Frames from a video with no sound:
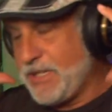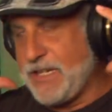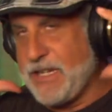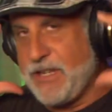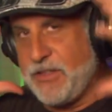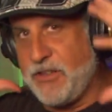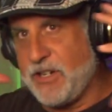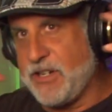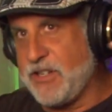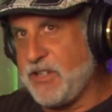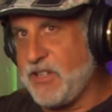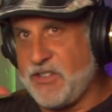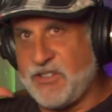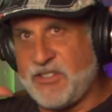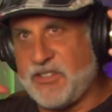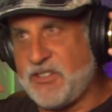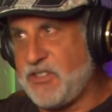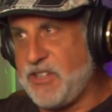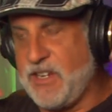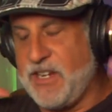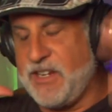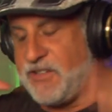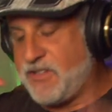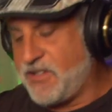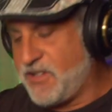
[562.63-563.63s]
it together because
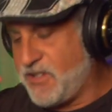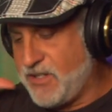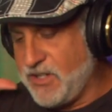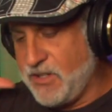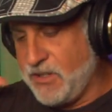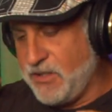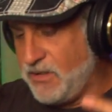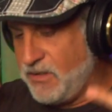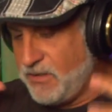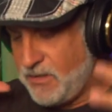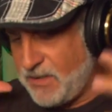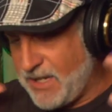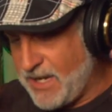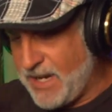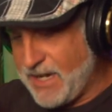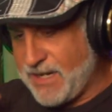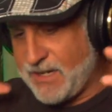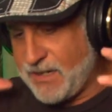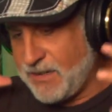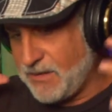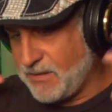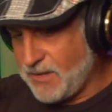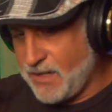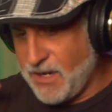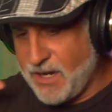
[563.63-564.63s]
it's it's still
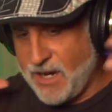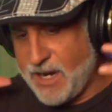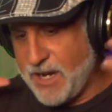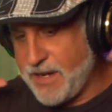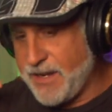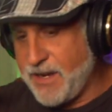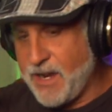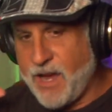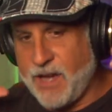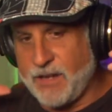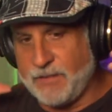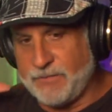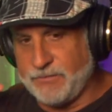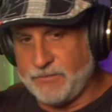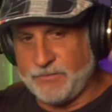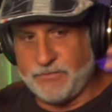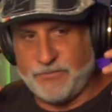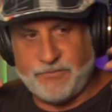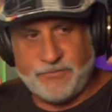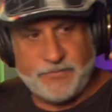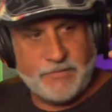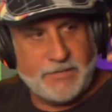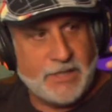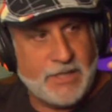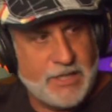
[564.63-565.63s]
like on,
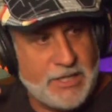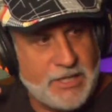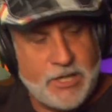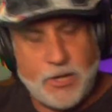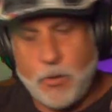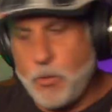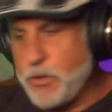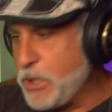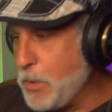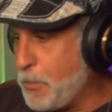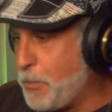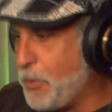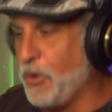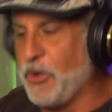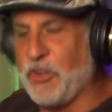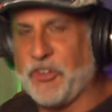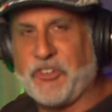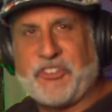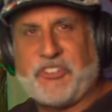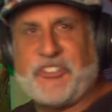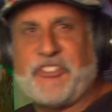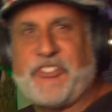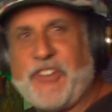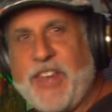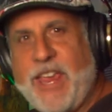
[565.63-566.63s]
you know, when you pull a
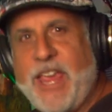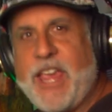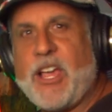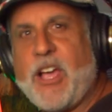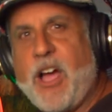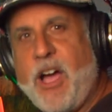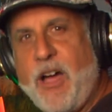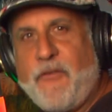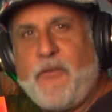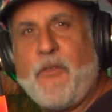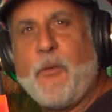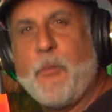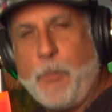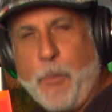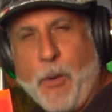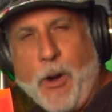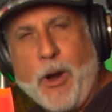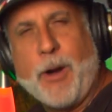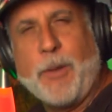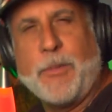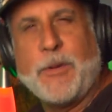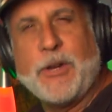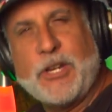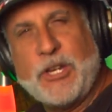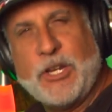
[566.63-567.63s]
steak off of
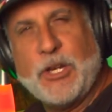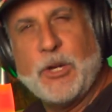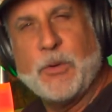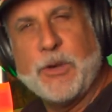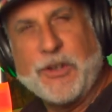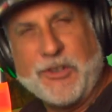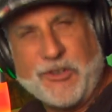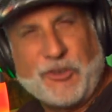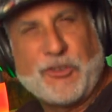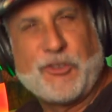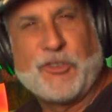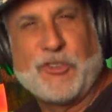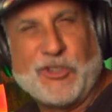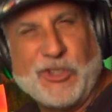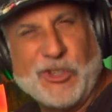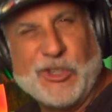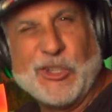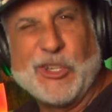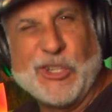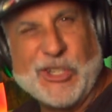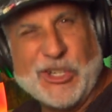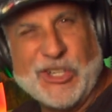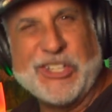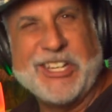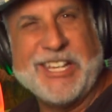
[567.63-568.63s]
barbecue, it's
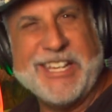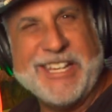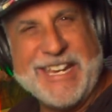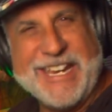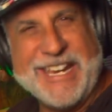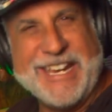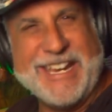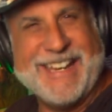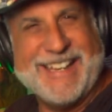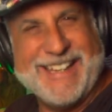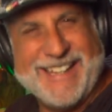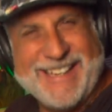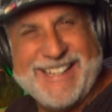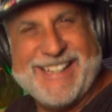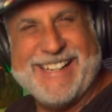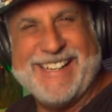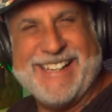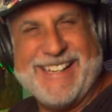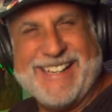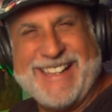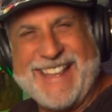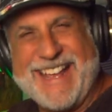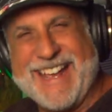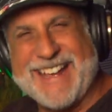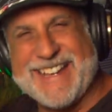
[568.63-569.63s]
still cooking. Yeah,
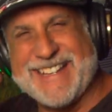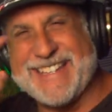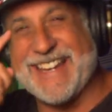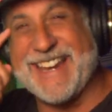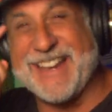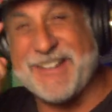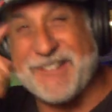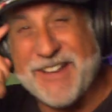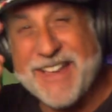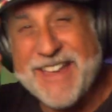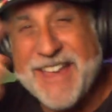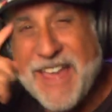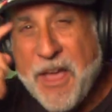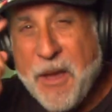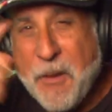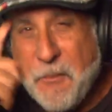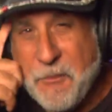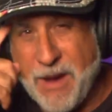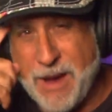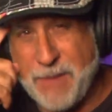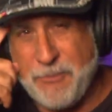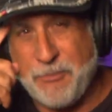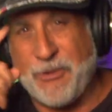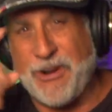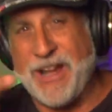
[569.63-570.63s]
that's how
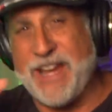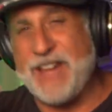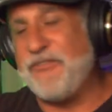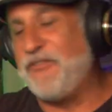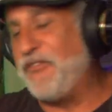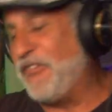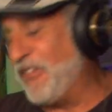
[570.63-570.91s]
my brain